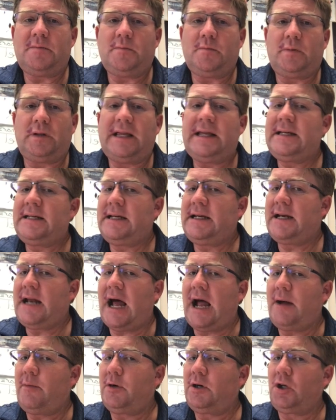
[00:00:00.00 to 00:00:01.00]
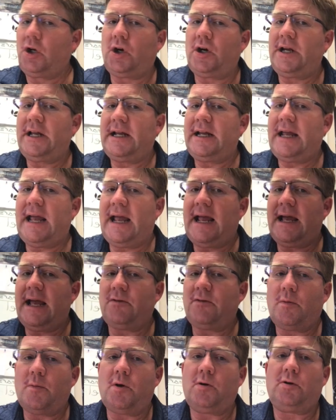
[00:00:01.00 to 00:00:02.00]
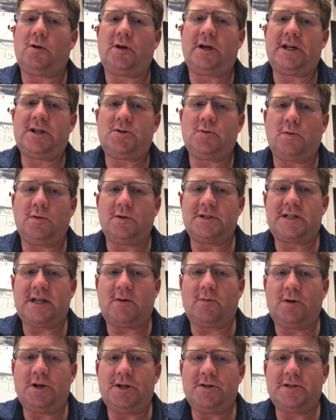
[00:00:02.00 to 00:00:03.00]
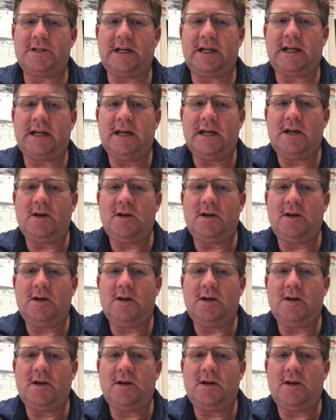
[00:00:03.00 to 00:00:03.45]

blended and hybrid learning and remote learning tools that we're using